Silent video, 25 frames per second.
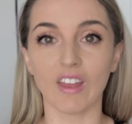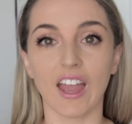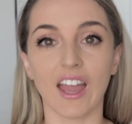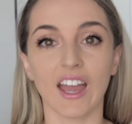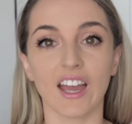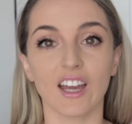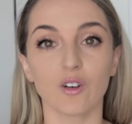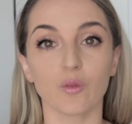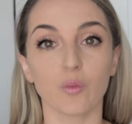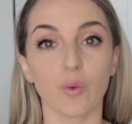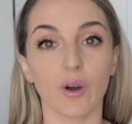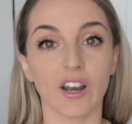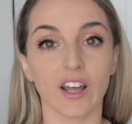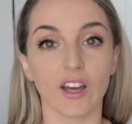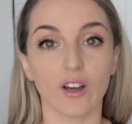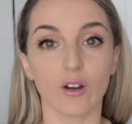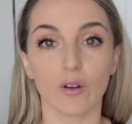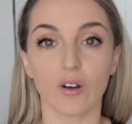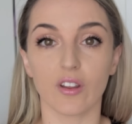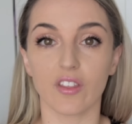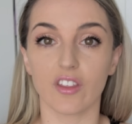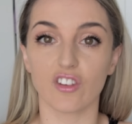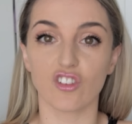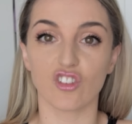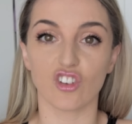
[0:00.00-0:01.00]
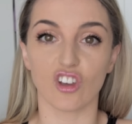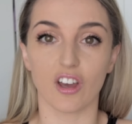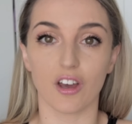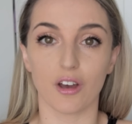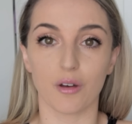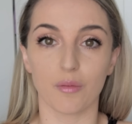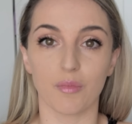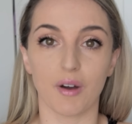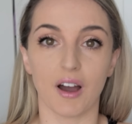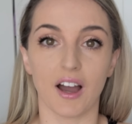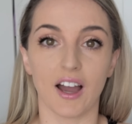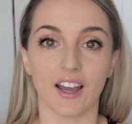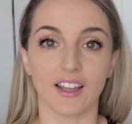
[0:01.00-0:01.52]
And when I go to the
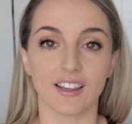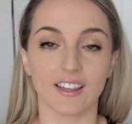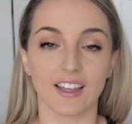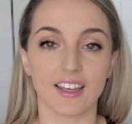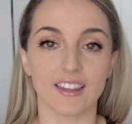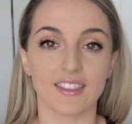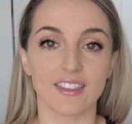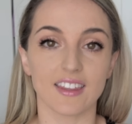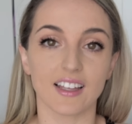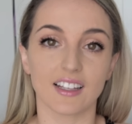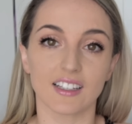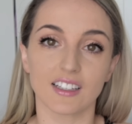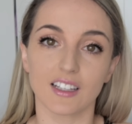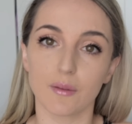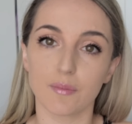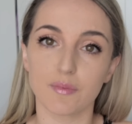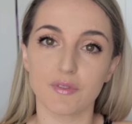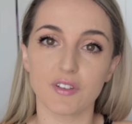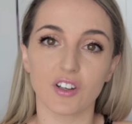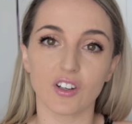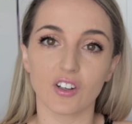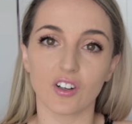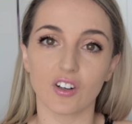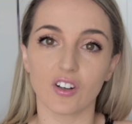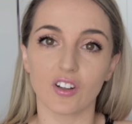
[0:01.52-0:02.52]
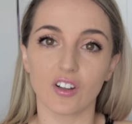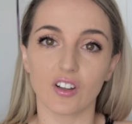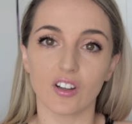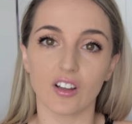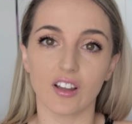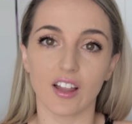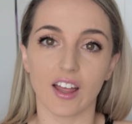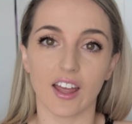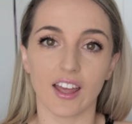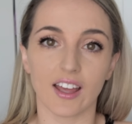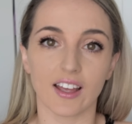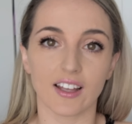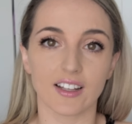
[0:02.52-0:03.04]
gym, I like the elliptical,
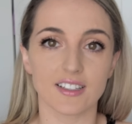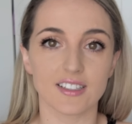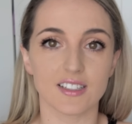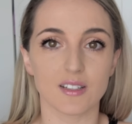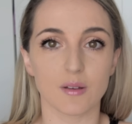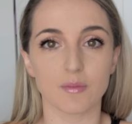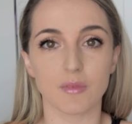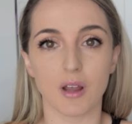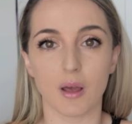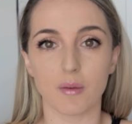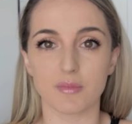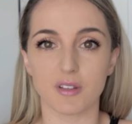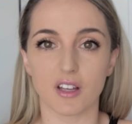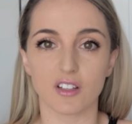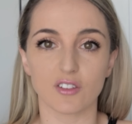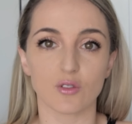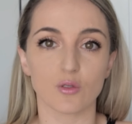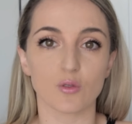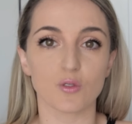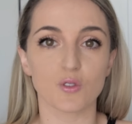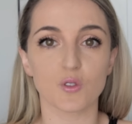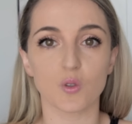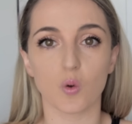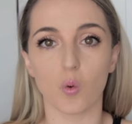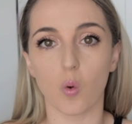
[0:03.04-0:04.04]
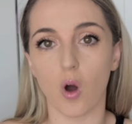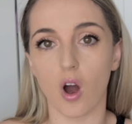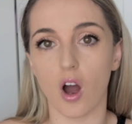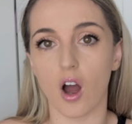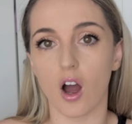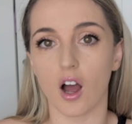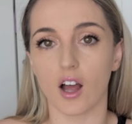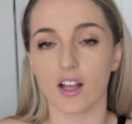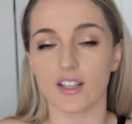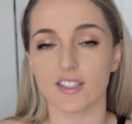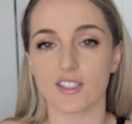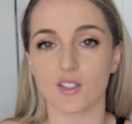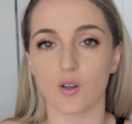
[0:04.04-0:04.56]
and sometimes I'll do
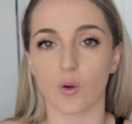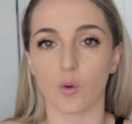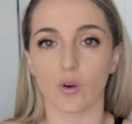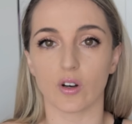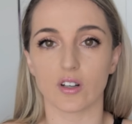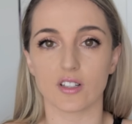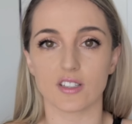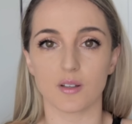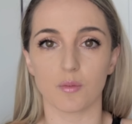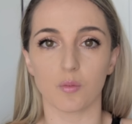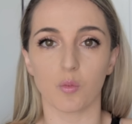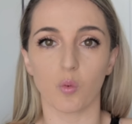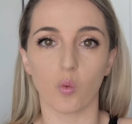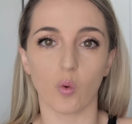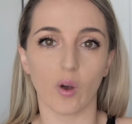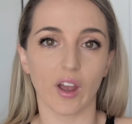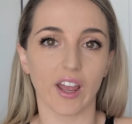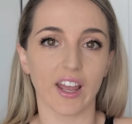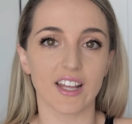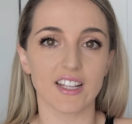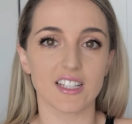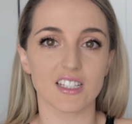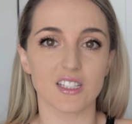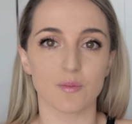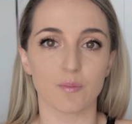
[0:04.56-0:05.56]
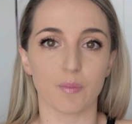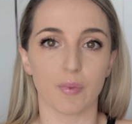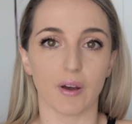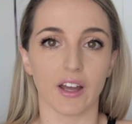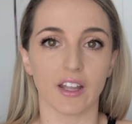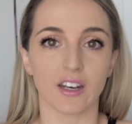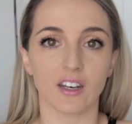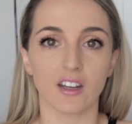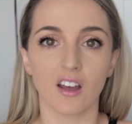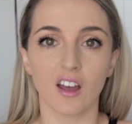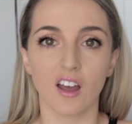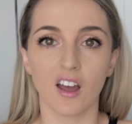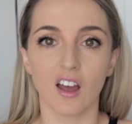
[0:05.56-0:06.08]
squats or some weights,
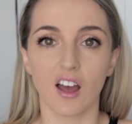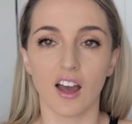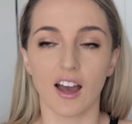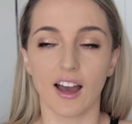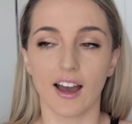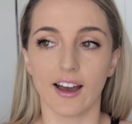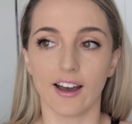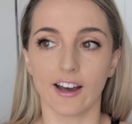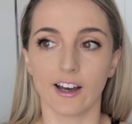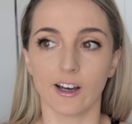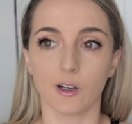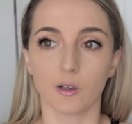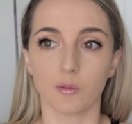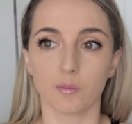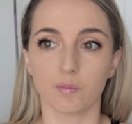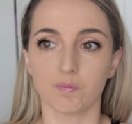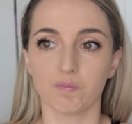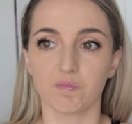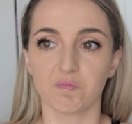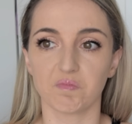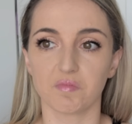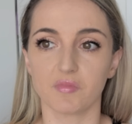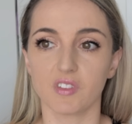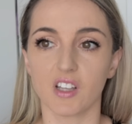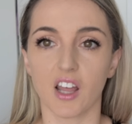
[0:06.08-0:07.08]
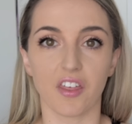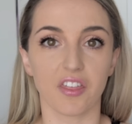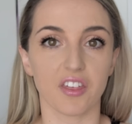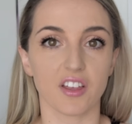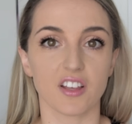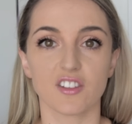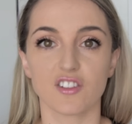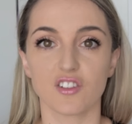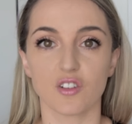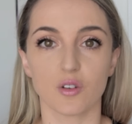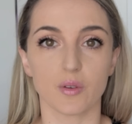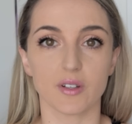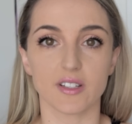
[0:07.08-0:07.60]
but
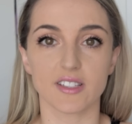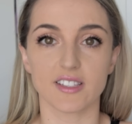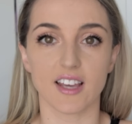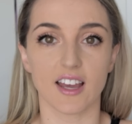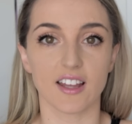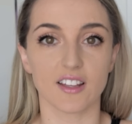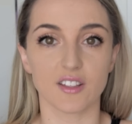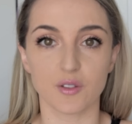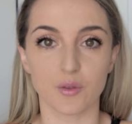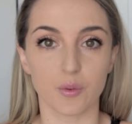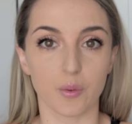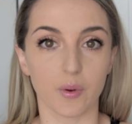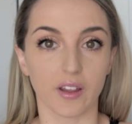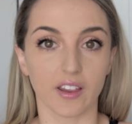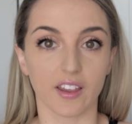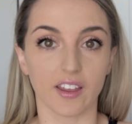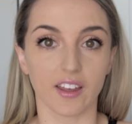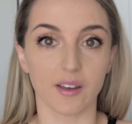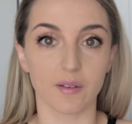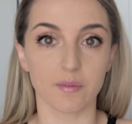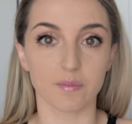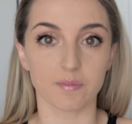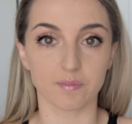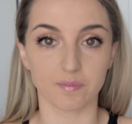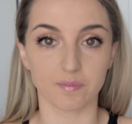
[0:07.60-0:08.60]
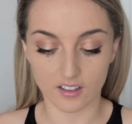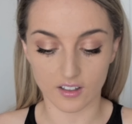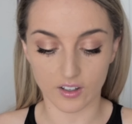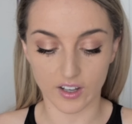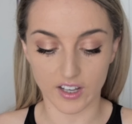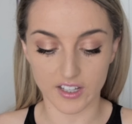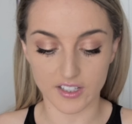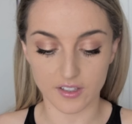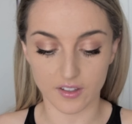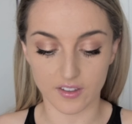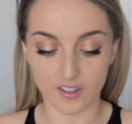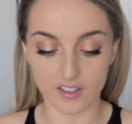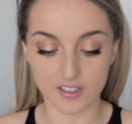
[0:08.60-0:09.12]
nothing too intense, really.
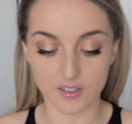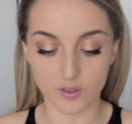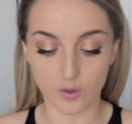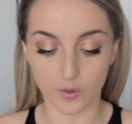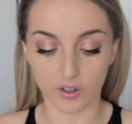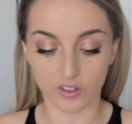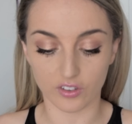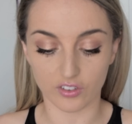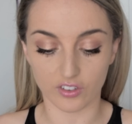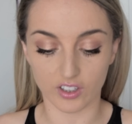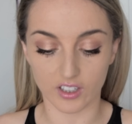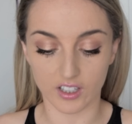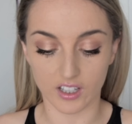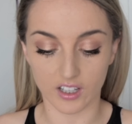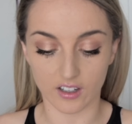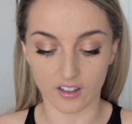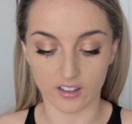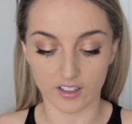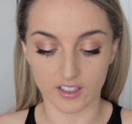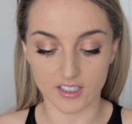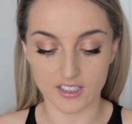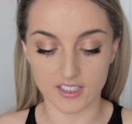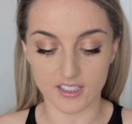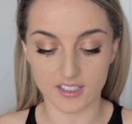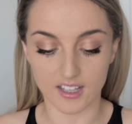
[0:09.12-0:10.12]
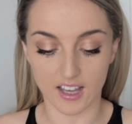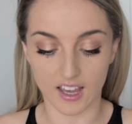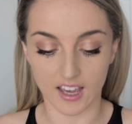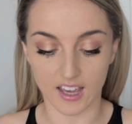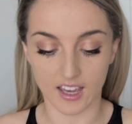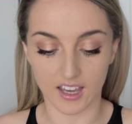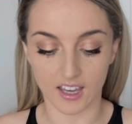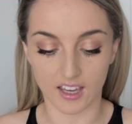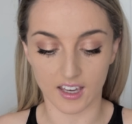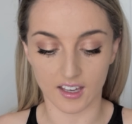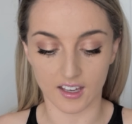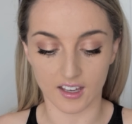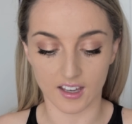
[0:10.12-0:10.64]
Okay, so this question here is
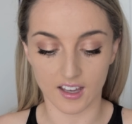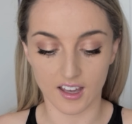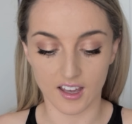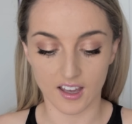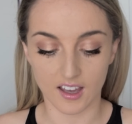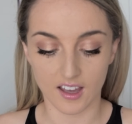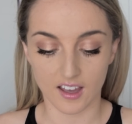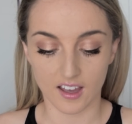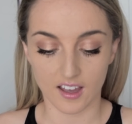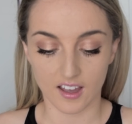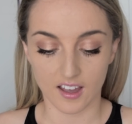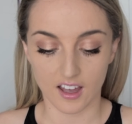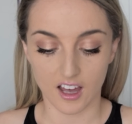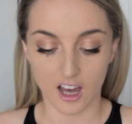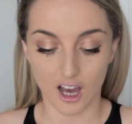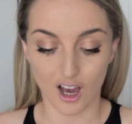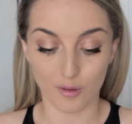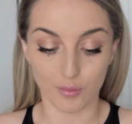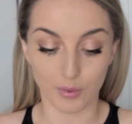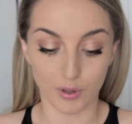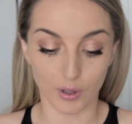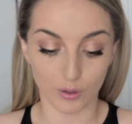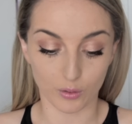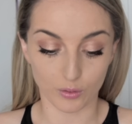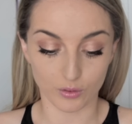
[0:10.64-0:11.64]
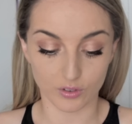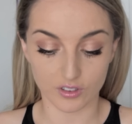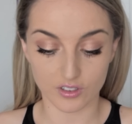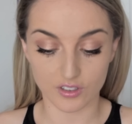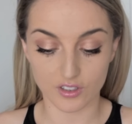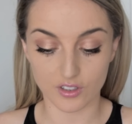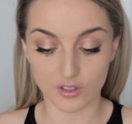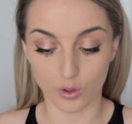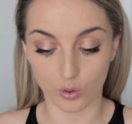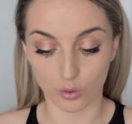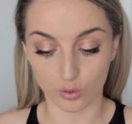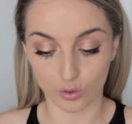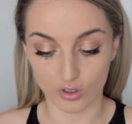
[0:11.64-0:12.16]
saying about
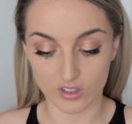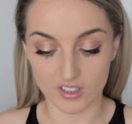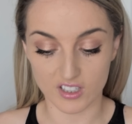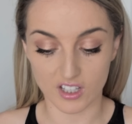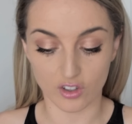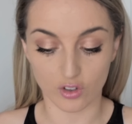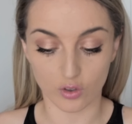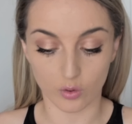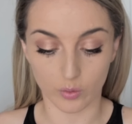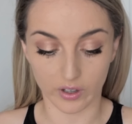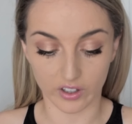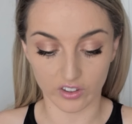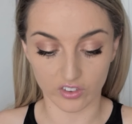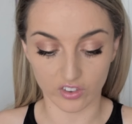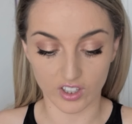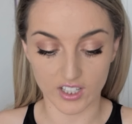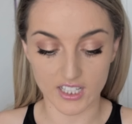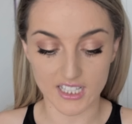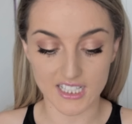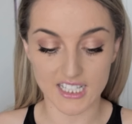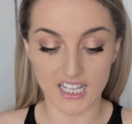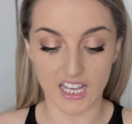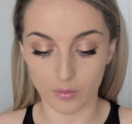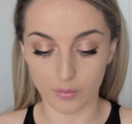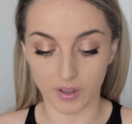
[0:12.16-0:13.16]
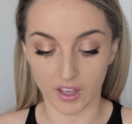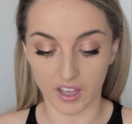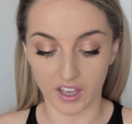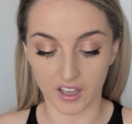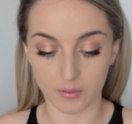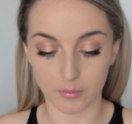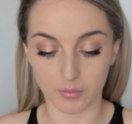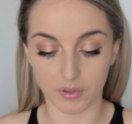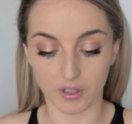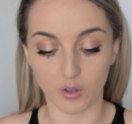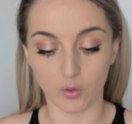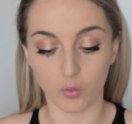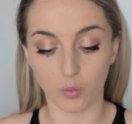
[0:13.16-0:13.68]
social situations
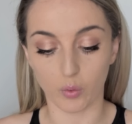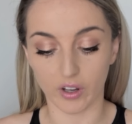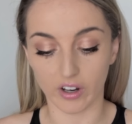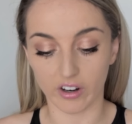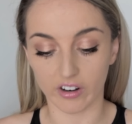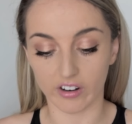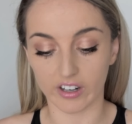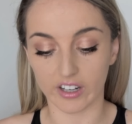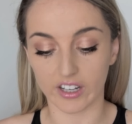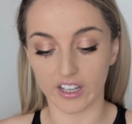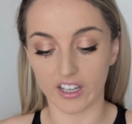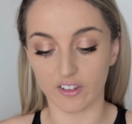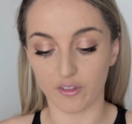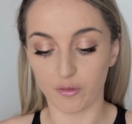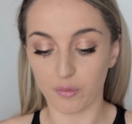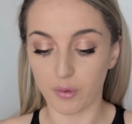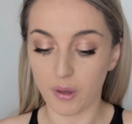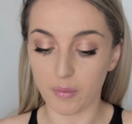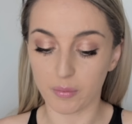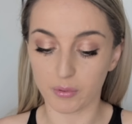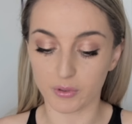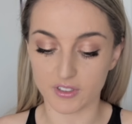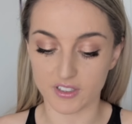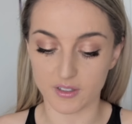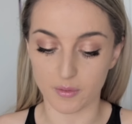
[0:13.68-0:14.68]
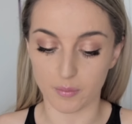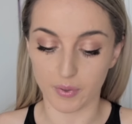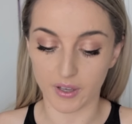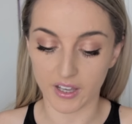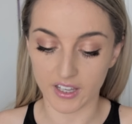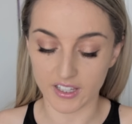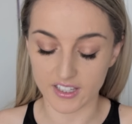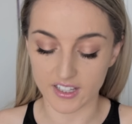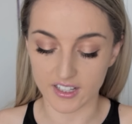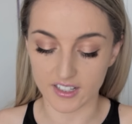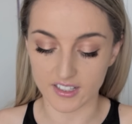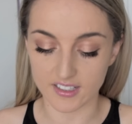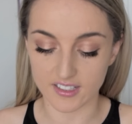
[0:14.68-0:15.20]
and being weary of people's
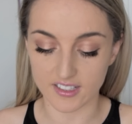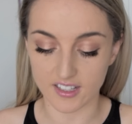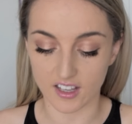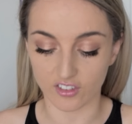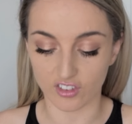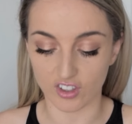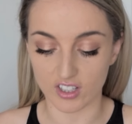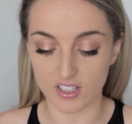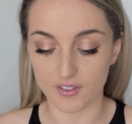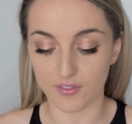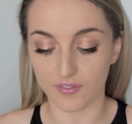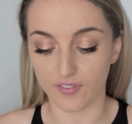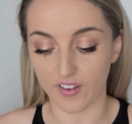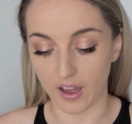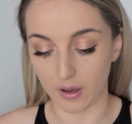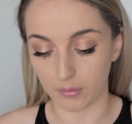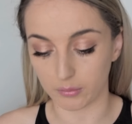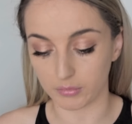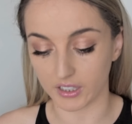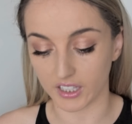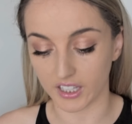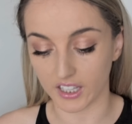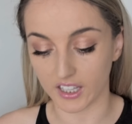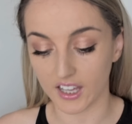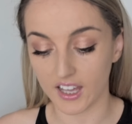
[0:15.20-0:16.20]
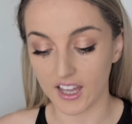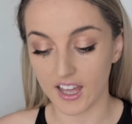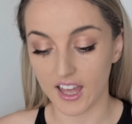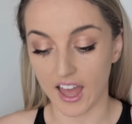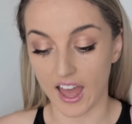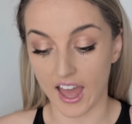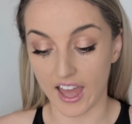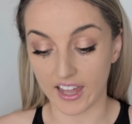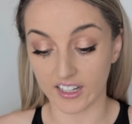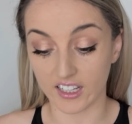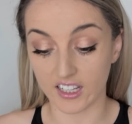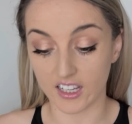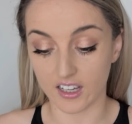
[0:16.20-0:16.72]
opinions, such as family.
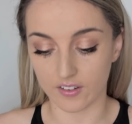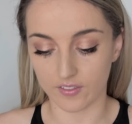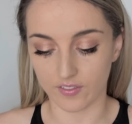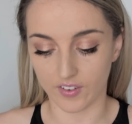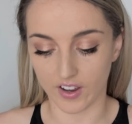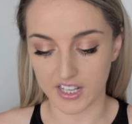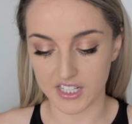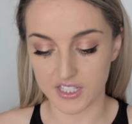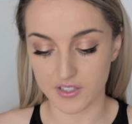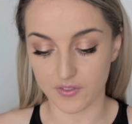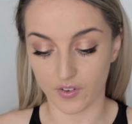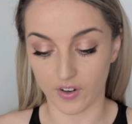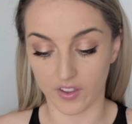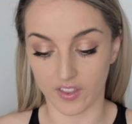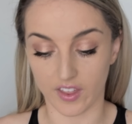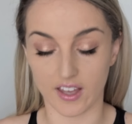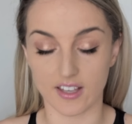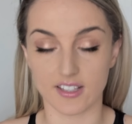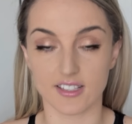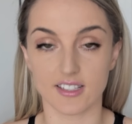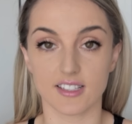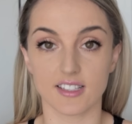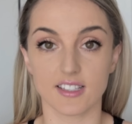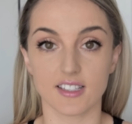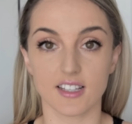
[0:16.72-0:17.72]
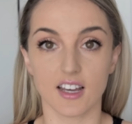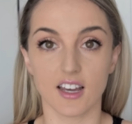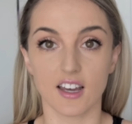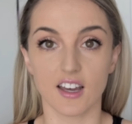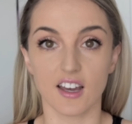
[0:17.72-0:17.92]
Any advice for this?